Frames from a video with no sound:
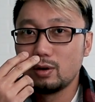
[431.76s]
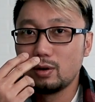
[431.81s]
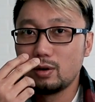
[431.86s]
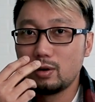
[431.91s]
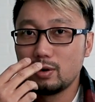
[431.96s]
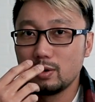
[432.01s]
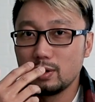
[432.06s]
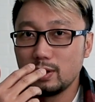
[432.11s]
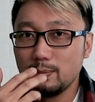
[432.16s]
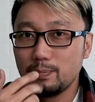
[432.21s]

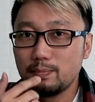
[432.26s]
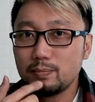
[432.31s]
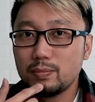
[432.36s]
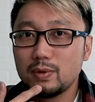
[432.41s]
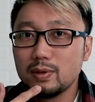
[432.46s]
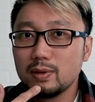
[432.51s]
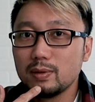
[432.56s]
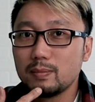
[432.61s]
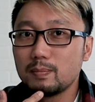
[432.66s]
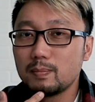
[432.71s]
Or
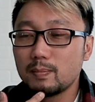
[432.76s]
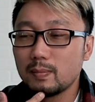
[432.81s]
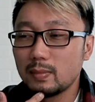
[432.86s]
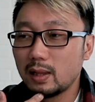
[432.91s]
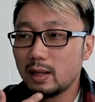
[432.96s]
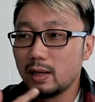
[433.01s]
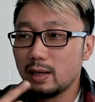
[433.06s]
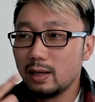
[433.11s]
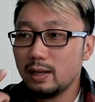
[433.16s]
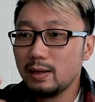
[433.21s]

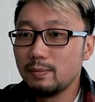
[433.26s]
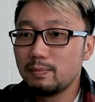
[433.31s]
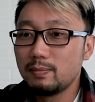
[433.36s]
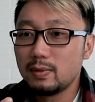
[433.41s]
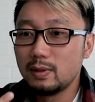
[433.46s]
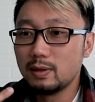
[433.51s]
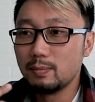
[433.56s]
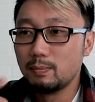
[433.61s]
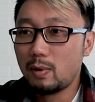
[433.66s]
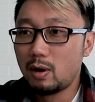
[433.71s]

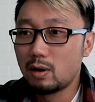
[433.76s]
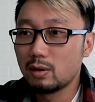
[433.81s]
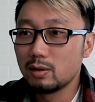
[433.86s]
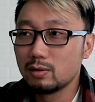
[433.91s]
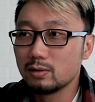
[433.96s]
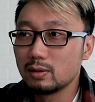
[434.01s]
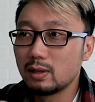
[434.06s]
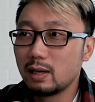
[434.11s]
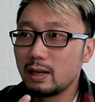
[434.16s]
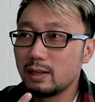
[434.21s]
if the
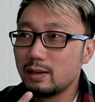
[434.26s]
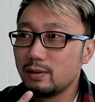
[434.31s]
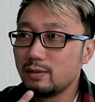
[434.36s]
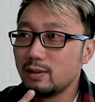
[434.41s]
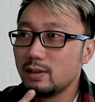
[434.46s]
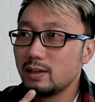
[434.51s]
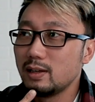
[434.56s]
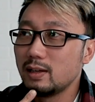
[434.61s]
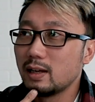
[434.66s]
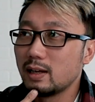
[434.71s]
model
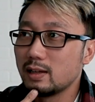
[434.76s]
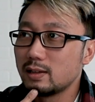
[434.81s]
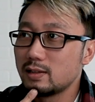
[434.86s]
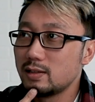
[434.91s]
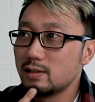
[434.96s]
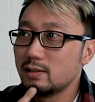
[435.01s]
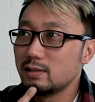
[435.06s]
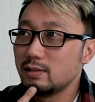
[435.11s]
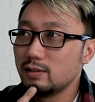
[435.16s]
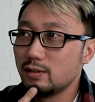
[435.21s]
really
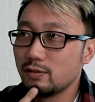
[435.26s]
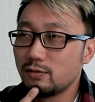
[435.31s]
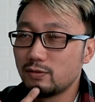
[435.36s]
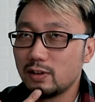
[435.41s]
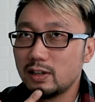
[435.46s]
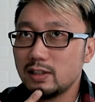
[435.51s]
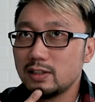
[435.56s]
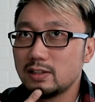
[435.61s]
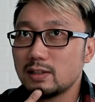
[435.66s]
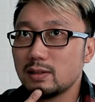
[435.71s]
turn the
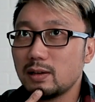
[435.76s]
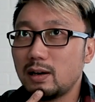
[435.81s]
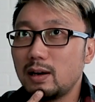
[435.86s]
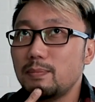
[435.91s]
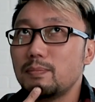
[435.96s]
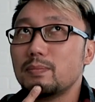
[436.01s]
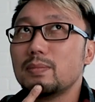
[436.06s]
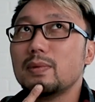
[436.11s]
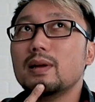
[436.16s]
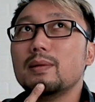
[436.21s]
face
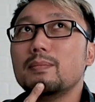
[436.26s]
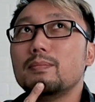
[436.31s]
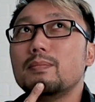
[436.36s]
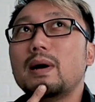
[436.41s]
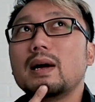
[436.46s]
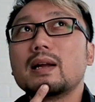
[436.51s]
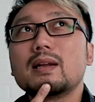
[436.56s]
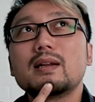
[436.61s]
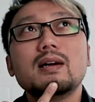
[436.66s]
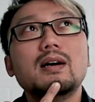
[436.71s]
up and
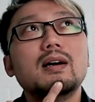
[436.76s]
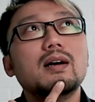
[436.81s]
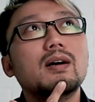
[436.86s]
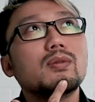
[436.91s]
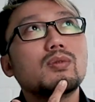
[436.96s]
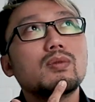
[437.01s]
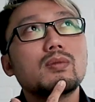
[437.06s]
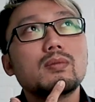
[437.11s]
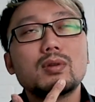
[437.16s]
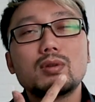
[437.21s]
back
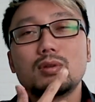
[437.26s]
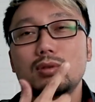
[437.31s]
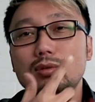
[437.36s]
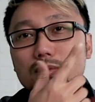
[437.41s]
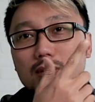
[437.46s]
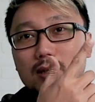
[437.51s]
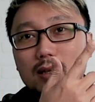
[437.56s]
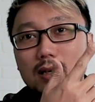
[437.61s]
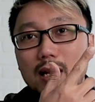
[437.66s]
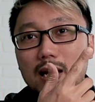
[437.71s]

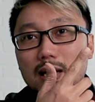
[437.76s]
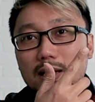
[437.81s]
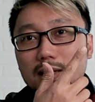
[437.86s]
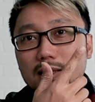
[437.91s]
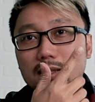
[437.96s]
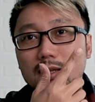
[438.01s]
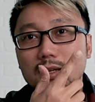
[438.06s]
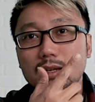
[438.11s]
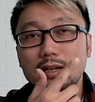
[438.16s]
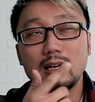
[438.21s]
to the
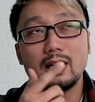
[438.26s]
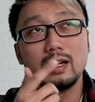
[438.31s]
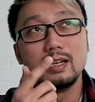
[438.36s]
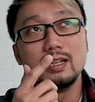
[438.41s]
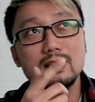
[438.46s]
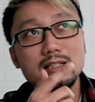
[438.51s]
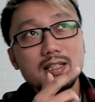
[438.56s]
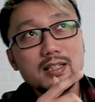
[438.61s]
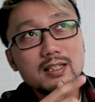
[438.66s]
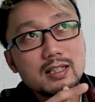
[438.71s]
light, like
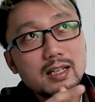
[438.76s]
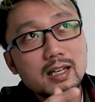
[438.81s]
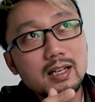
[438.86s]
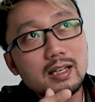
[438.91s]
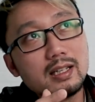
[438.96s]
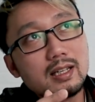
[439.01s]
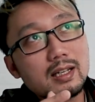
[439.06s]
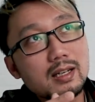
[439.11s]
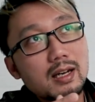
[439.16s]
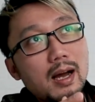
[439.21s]
in this
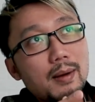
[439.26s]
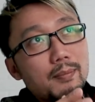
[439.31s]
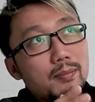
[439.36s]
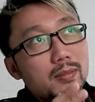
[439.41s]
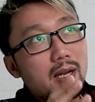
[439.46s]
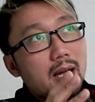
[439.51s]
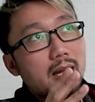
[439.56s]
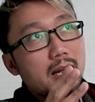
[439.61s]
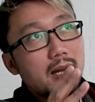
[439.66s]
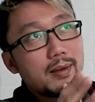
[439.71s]
case that
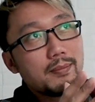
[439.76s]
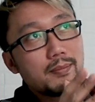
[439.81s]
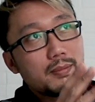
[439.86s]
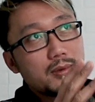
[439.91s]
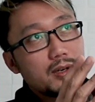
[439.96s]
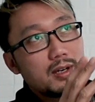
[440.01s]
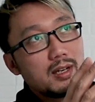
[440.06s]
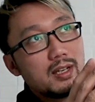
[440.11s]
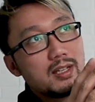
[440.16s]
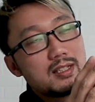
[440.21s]
I am
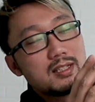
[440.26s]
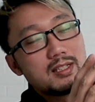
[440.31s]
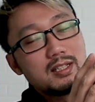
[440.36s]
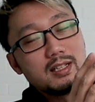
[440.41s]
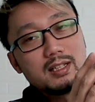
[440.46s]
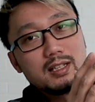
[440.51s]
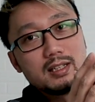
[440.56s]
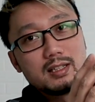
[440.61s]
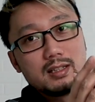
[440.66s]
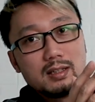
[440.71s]
really
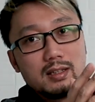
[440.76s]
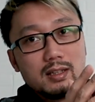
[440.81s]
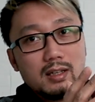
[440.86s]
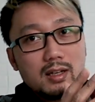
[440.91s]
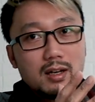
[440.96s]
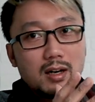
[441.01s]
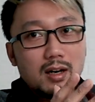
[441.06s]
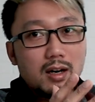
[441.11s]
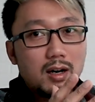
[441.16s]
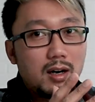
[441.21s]
sitting
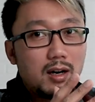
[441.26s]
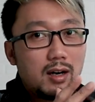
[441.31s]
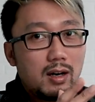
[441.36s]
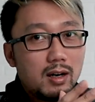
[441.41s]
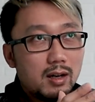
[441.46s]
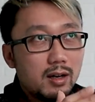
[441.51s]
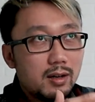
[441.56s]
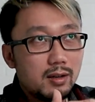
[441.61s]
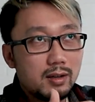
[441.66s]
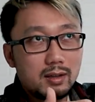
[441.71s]

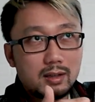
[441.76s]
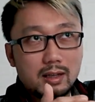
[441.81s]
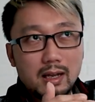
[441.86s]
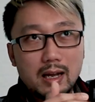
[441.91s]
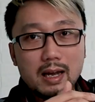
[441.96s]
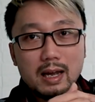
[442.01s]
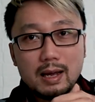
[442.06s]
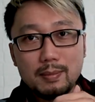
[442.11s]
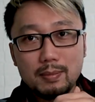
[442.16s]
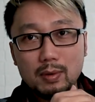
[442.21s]
on,
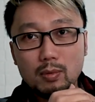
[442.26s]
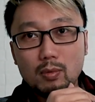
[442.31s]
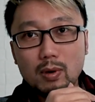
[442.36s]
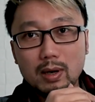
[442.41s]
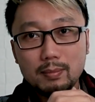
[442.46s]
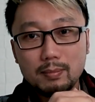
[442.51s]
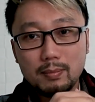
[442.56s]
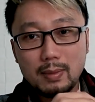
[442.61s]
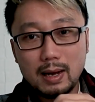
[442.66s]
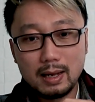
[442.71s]
I have
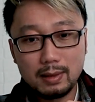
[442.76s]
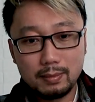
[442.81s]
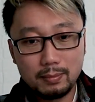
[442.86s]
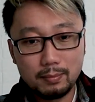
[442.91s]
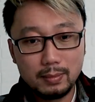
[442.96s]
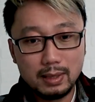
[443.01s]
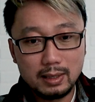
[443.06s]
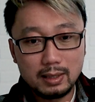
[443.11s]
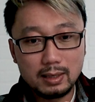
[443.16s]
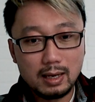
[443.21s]
my
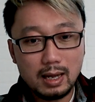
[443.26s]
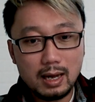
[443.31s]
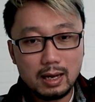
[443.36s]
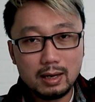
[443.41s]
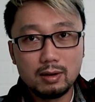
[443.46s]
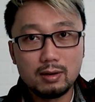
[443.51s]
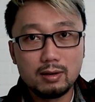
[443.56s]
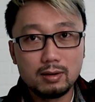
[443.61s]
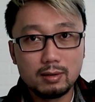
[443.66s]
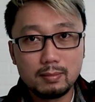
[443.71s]
big
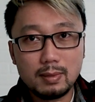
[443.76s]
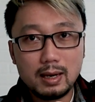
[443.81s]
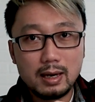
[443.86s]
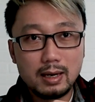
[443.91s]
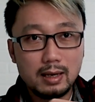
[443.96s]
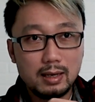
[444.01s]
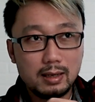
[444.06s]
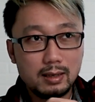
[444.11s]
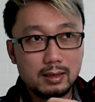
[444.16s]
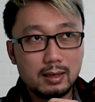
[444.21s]
light on
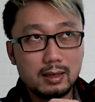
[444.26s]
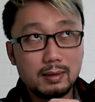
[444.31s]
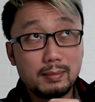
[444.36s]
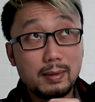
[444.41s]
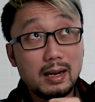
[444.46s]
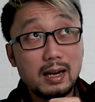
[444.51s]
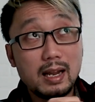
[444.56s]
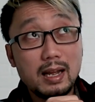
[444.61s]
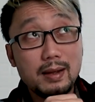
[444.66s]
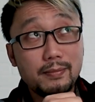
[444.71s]

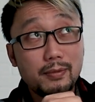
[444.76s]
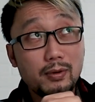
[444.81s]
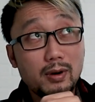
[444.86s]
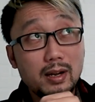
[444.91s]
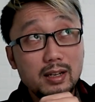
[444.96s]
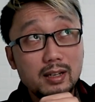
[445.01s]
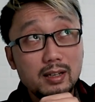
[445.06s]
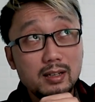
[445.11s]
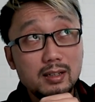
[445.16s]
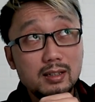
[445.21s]
my left
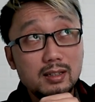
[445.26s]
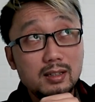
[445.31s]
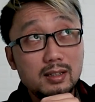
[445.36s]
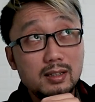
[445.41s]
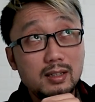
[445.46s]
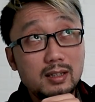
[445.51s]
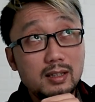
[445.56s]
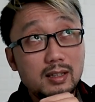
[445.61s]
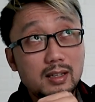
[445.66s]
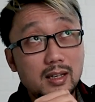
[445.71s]
right here,
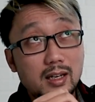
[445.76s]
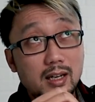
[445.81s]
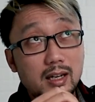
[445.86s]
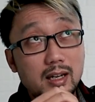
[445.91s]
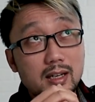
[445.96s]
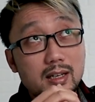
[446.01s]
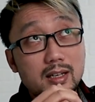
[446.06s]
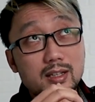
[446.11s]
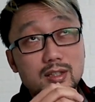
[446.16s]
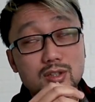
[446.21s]

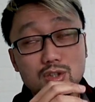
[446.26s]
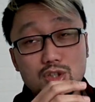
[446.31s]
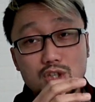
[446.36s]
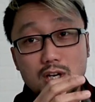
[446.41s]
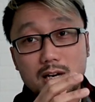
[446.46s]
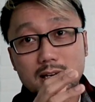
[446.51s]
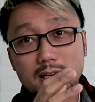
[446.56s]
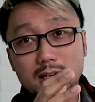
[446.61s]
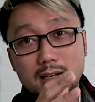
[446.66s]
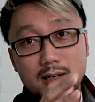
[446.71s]
and it's a
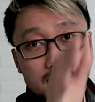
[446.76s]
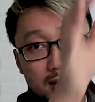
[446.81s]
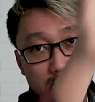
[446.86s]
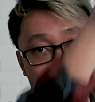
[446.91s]
giant,